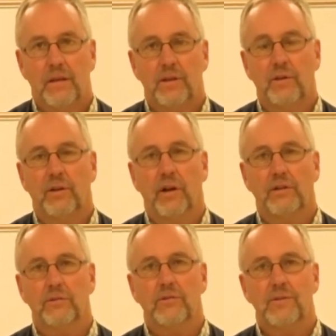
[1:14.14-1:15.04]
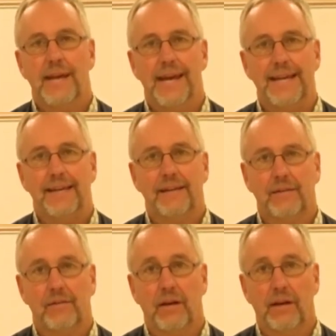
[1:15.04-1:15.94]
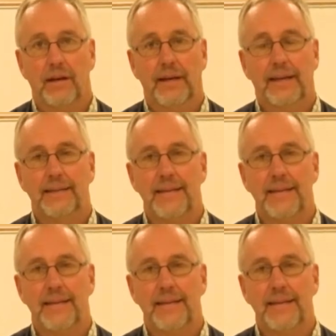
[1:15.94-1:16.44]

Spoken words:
You can also take a